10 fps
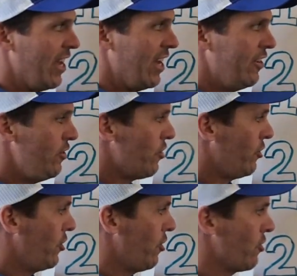In your
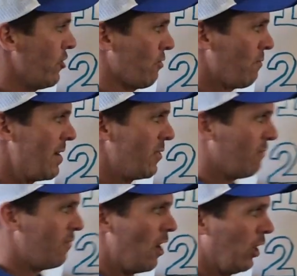journal, write the
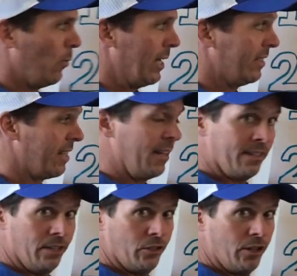following
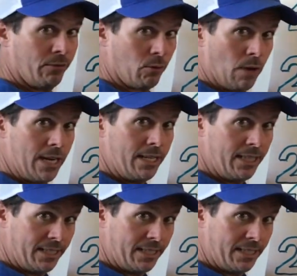sentence. You have to write